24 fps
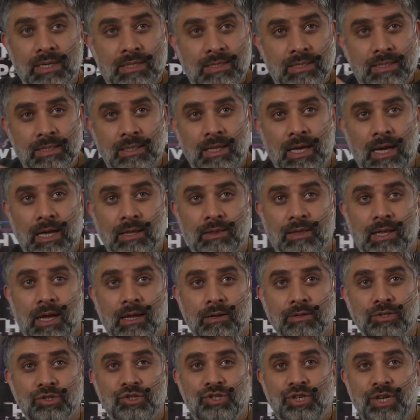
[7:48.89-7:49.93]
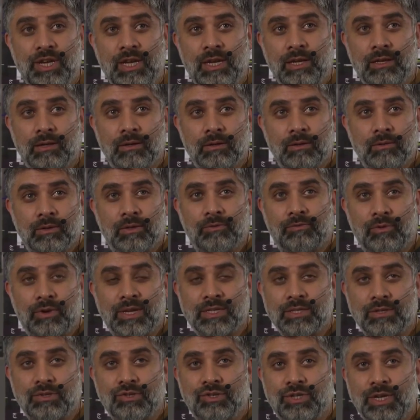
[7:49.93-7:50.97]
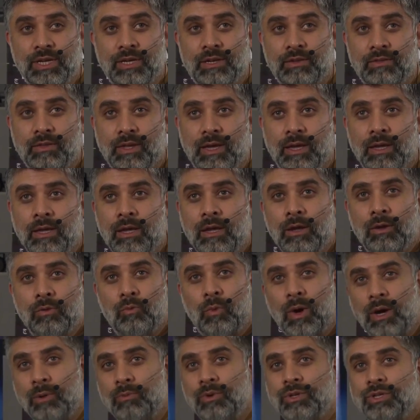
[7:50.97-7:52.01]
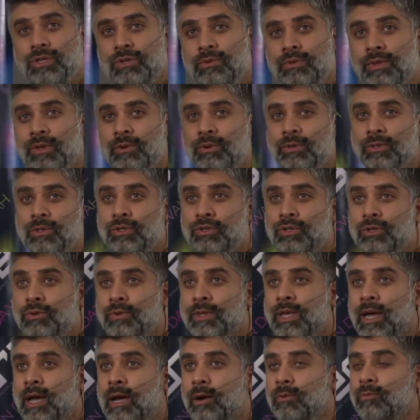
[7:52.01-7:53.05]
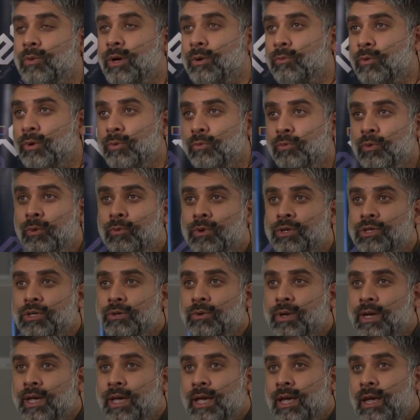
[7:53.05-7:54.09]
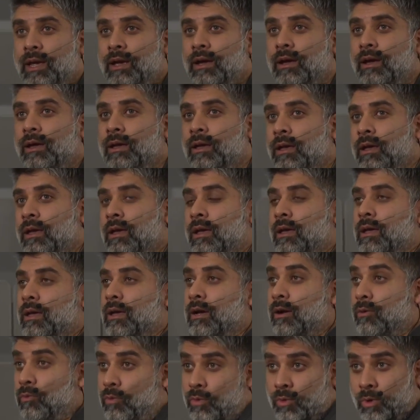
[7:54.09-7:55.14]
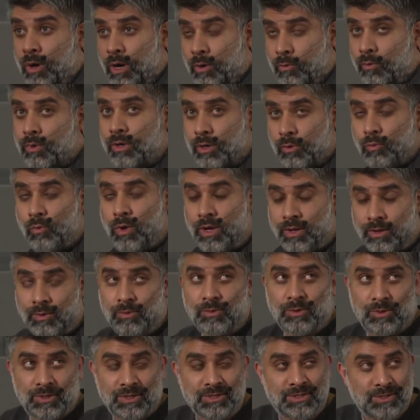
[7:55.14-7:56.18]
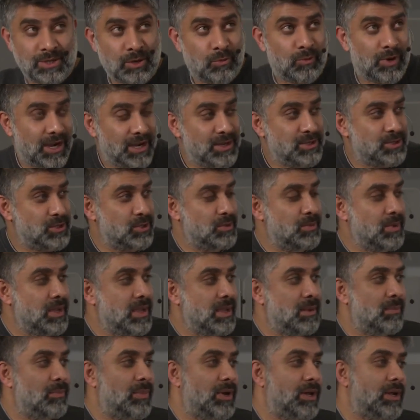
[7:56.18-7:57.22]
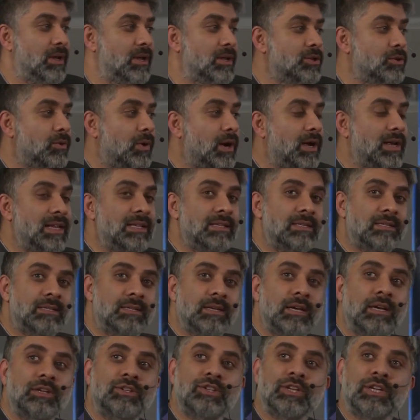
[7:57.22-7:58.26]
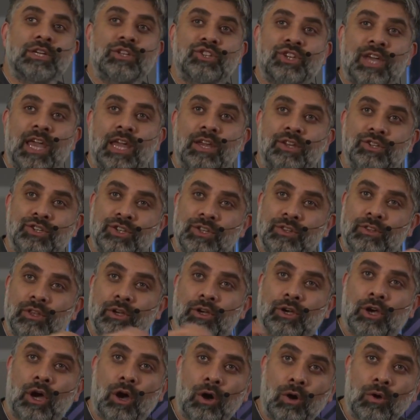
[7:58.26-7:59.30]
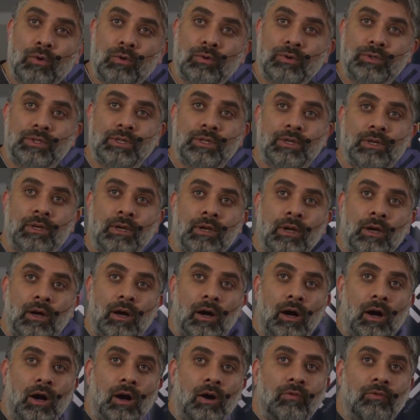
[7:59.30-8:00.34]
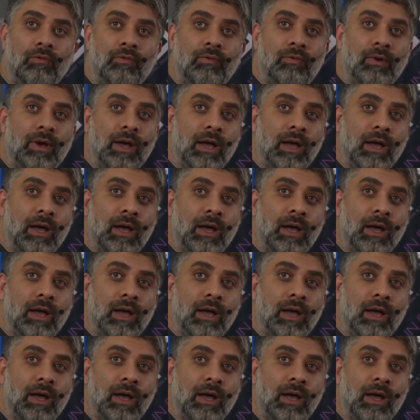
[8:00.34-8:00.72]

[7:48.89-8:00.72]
it still had that gene, the fluorescent gene in there. Why would you do that? What we're doing here, it's not what I do, but you are changing the code of